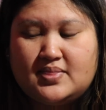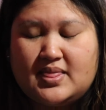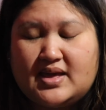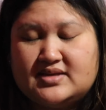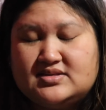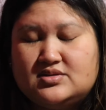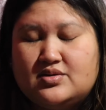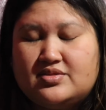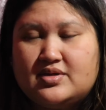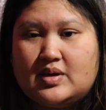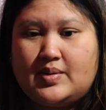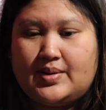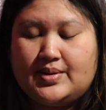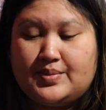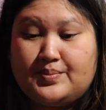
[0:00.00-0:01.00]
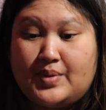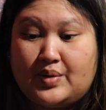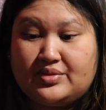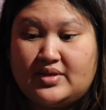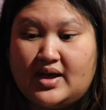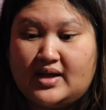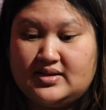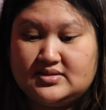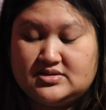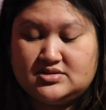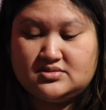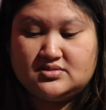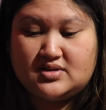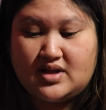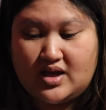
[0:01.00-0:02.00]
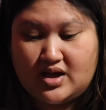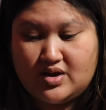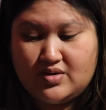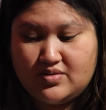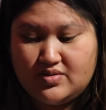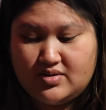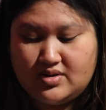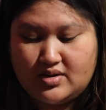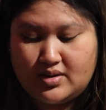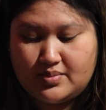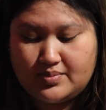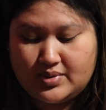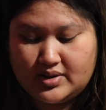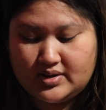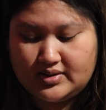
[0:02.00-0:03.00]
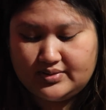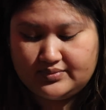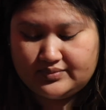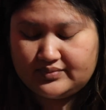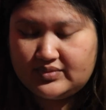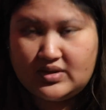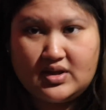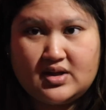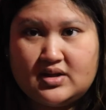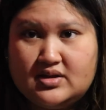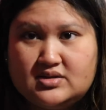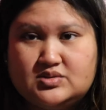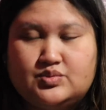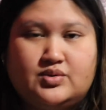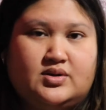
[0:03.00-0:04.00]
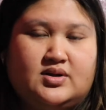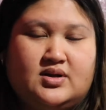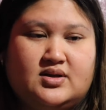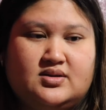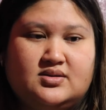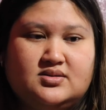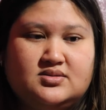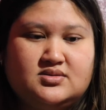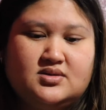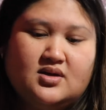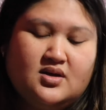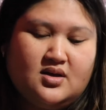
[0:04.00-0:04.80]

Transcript: I still think about that until now, but it is what it is.